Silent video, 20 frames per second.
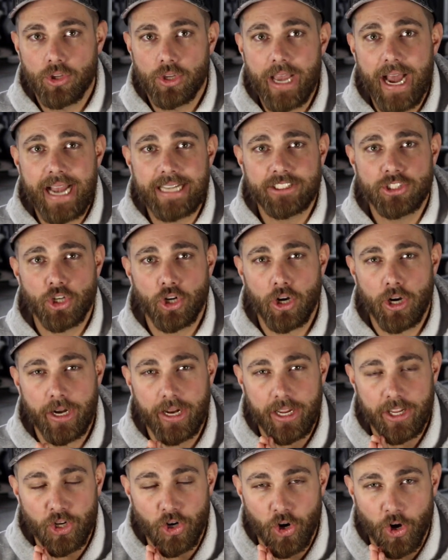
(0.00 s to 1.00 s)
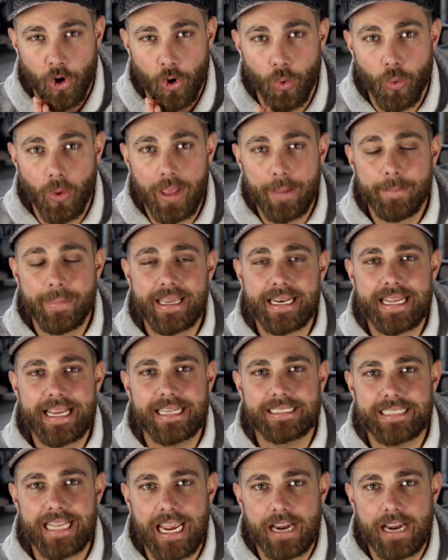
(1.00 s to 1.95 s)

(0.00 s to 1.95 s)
Guys, your equipment is